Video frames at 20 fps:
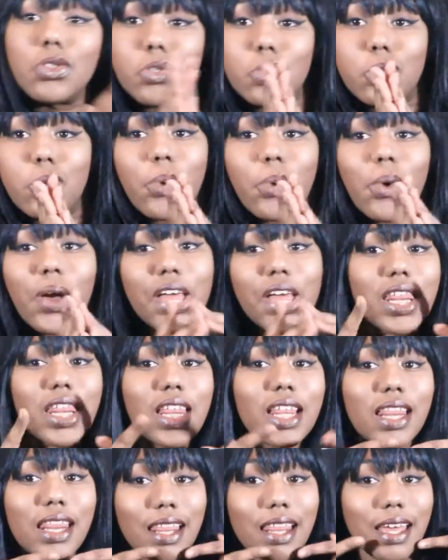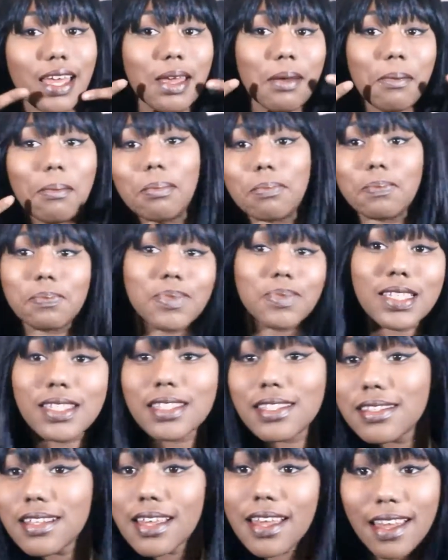to the
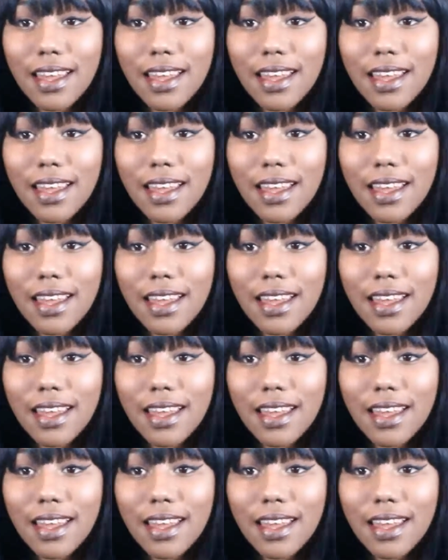lips.